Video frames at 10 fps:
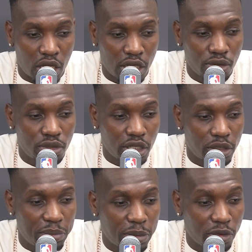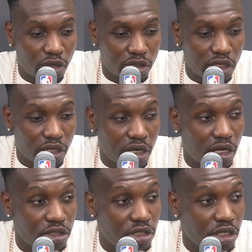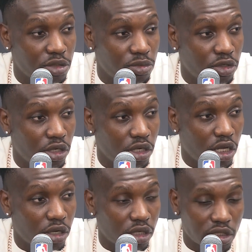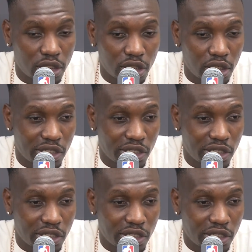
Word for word: I do think people are gonna take a lot of charge more now because I think